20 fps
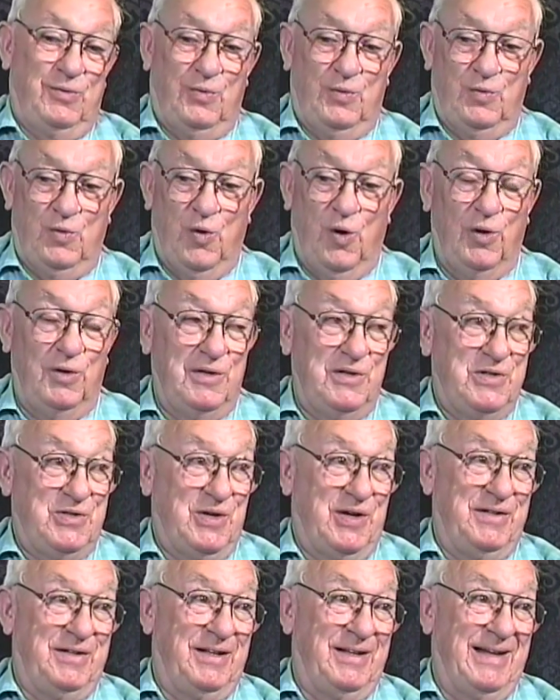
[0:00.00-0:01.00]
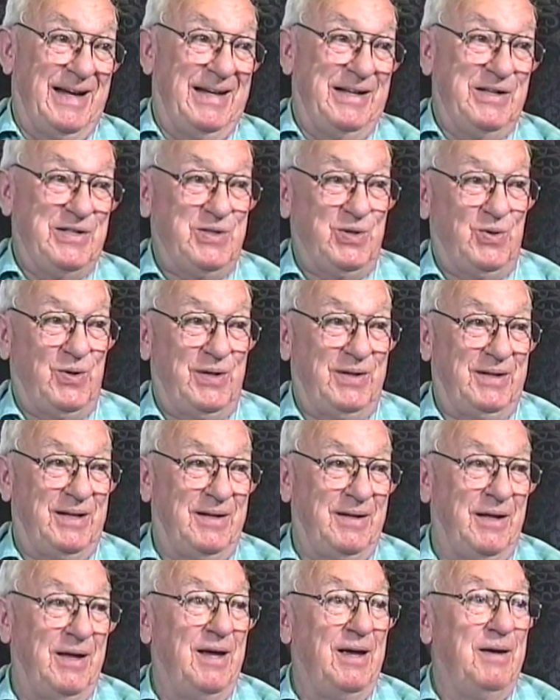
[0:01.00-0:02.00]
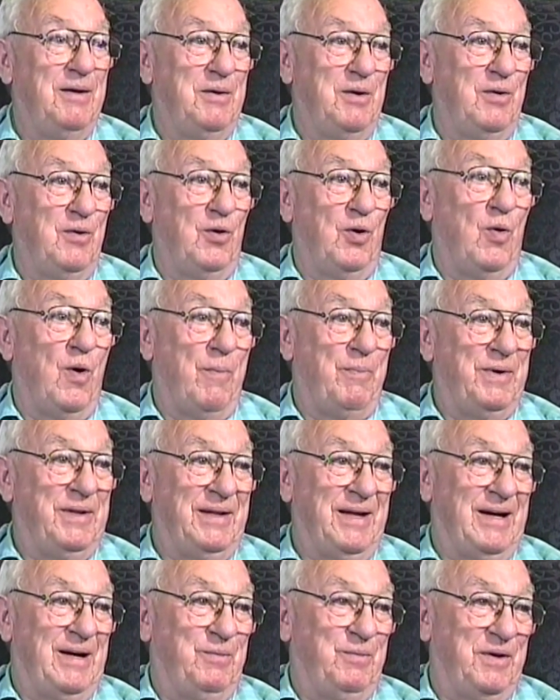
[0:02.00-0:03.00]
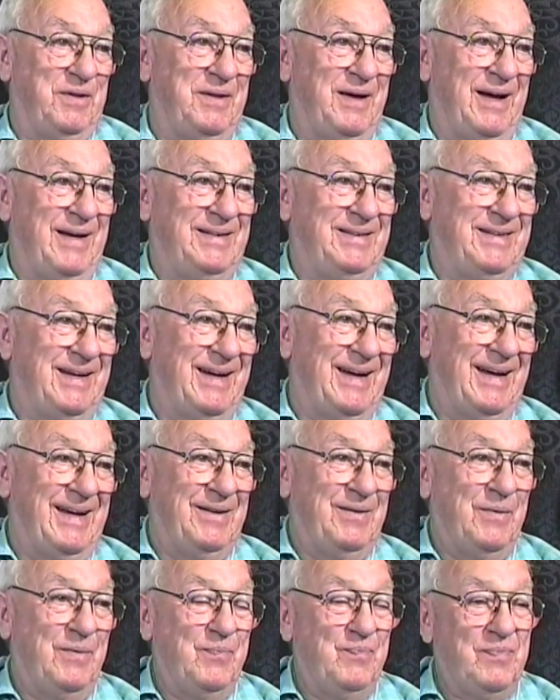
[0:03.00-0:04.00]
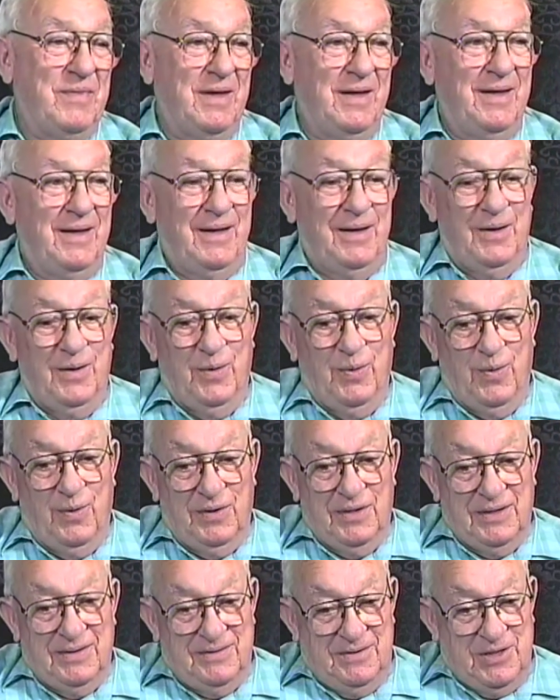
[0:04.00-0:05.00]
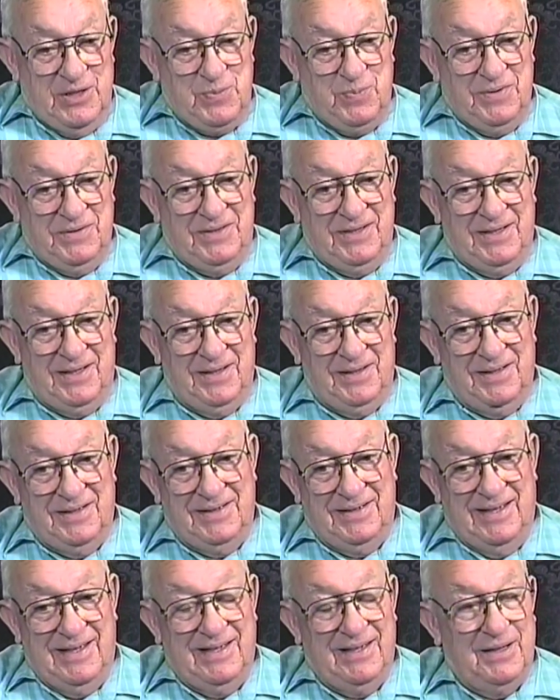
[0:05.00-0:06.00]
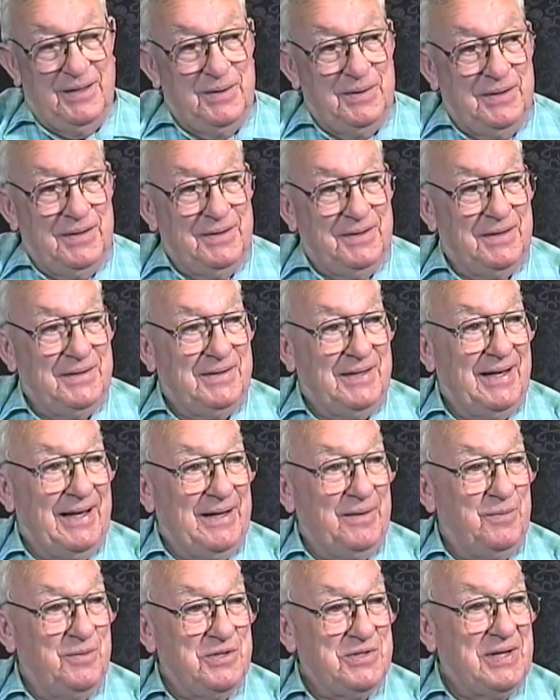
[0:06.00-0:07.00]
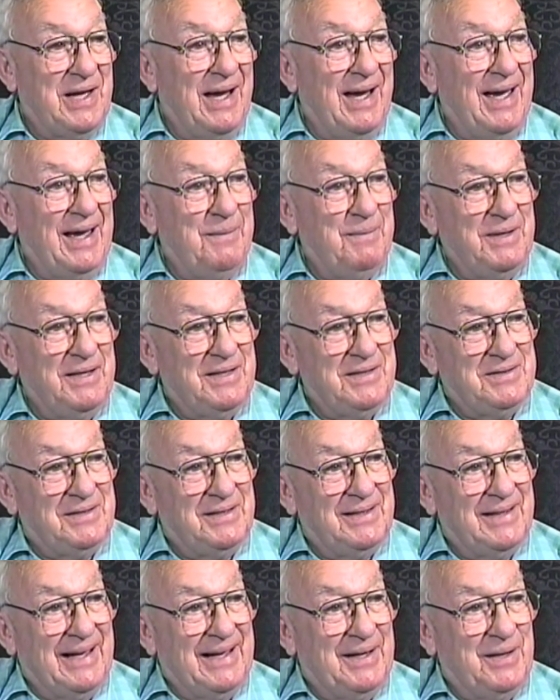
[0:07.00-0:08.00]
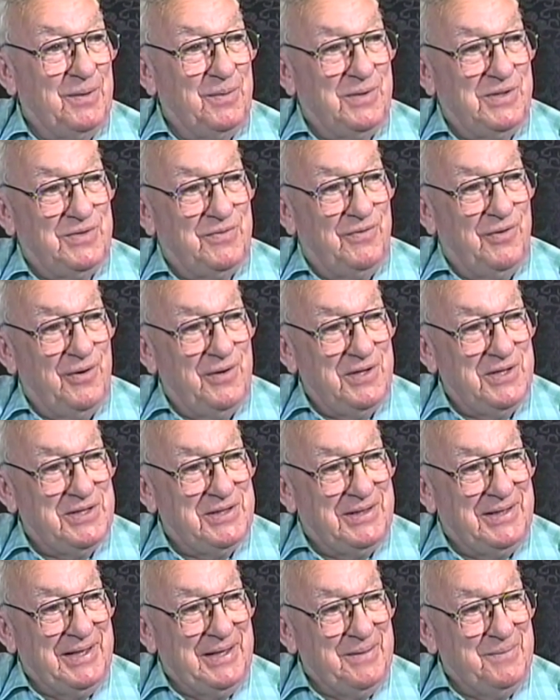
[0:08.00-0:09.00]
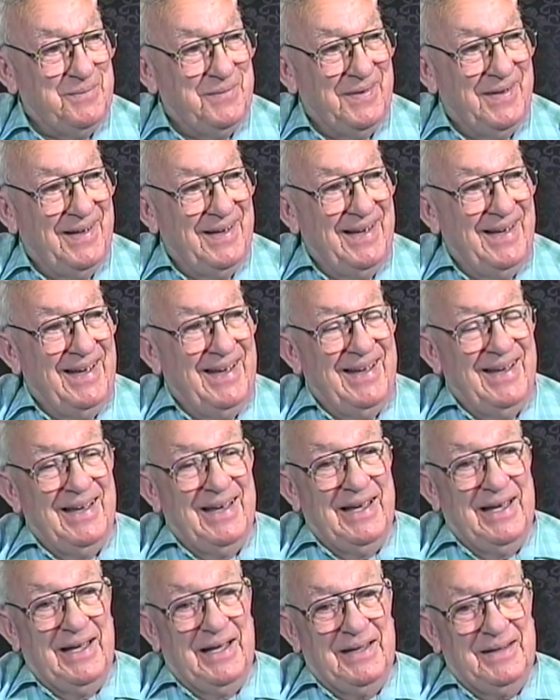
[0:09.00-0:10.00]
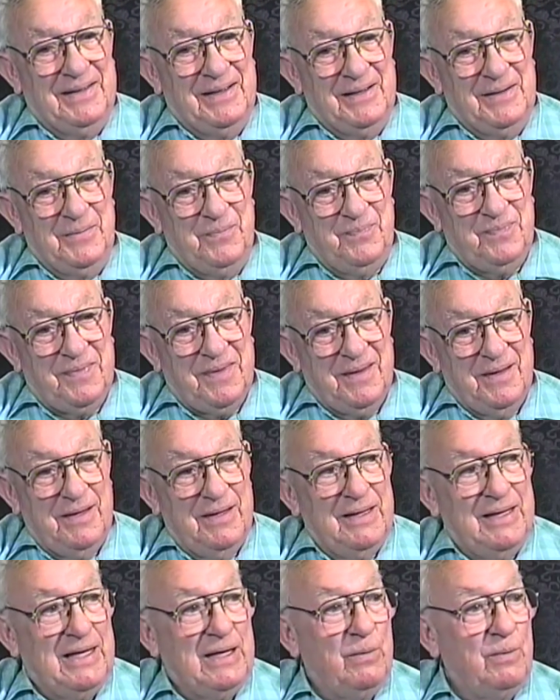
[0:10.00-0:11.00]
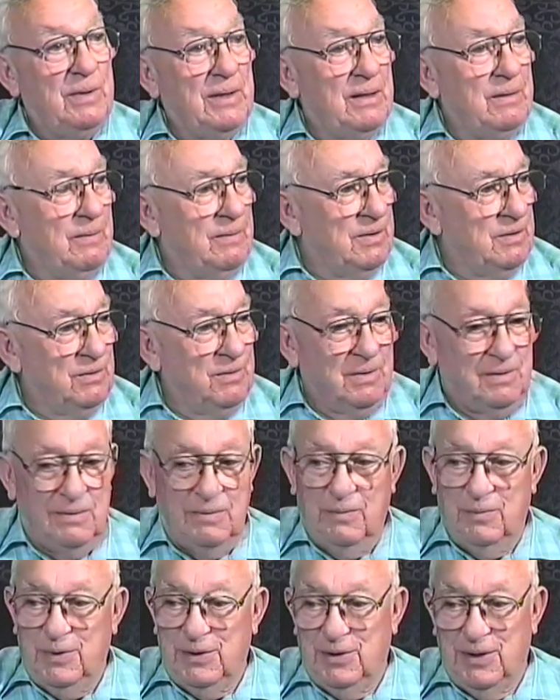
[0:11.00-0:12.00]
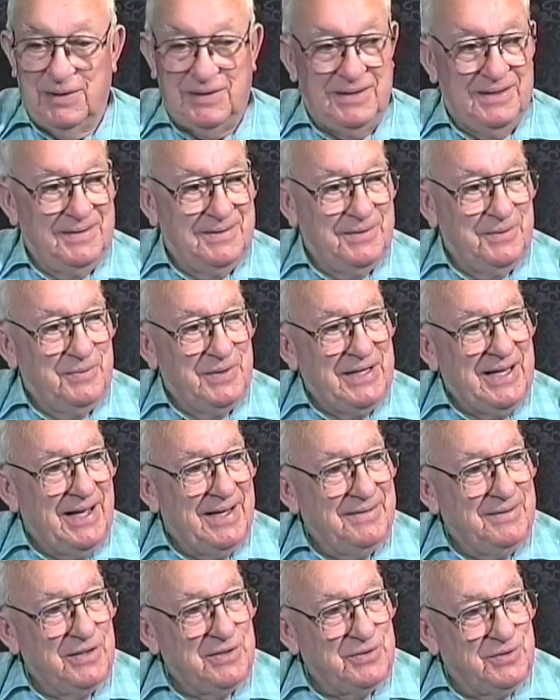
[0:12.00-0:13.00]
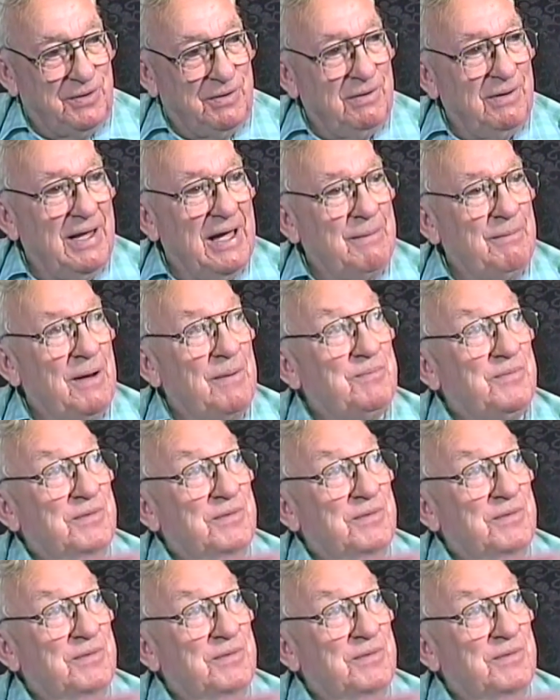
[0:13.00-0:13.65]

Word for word: rollers on the ladder so it can go up and down with high tide. Sure. Well, this particular day, the tide was high because the ladder was very steep, and uh, here we we looked and we had to climb up